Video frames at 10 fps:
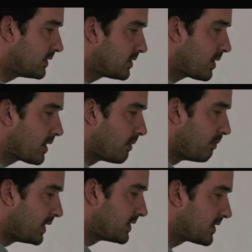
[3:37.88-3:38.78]
This is quite a
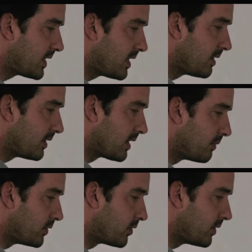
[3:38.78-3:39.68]
big scale that
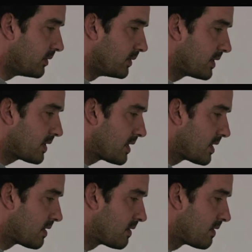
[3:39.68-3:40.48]
I'm drawing with.